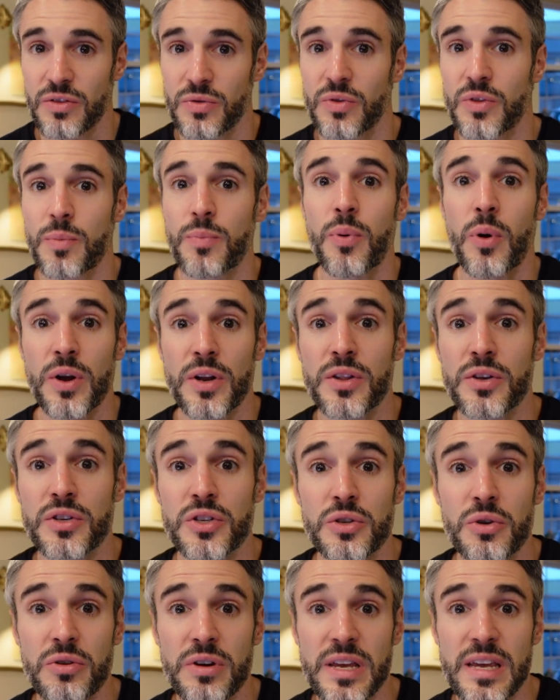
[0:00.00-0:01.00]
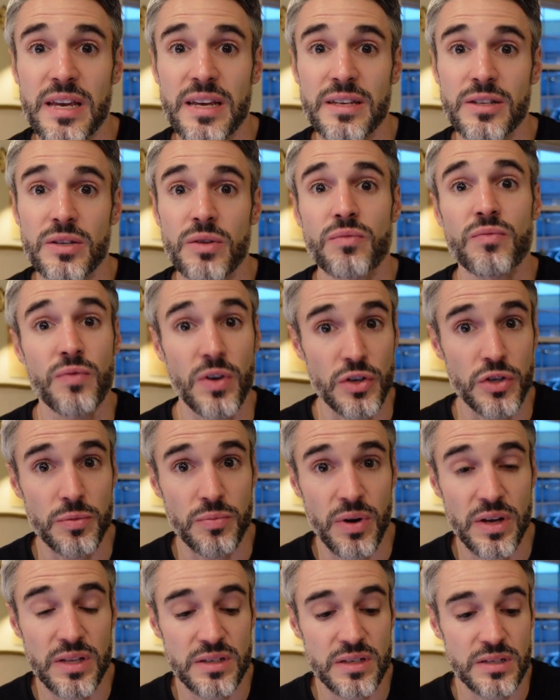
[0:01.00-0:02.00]
The point of the story is Russell
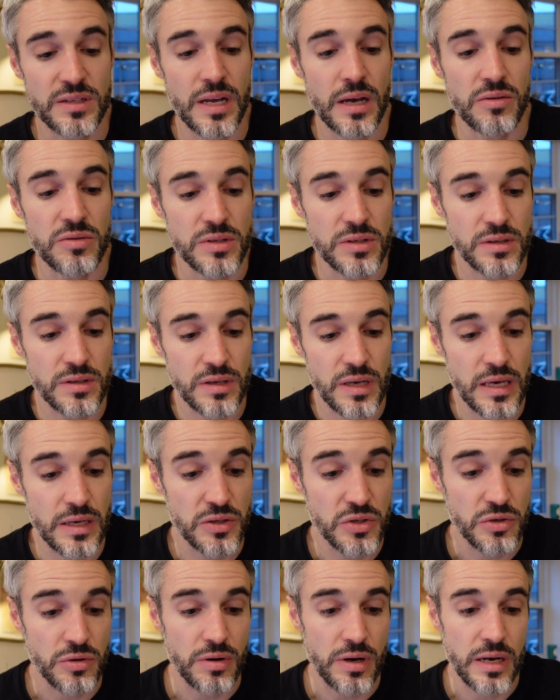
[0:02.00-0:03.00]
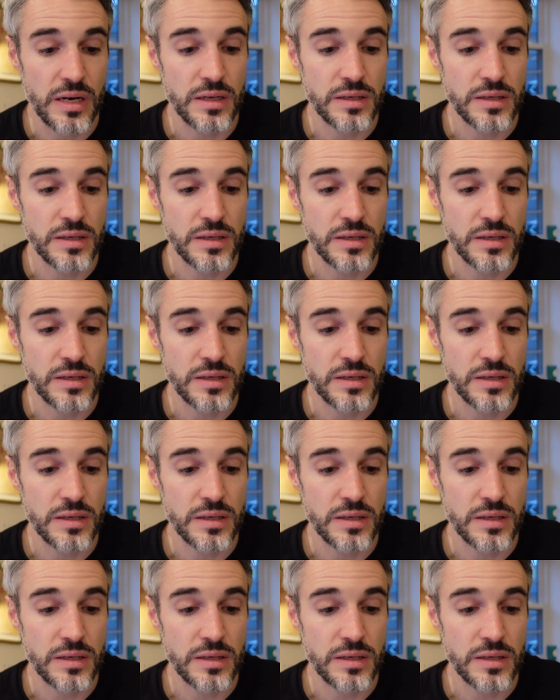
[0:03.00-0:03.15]
Brunson tells his story,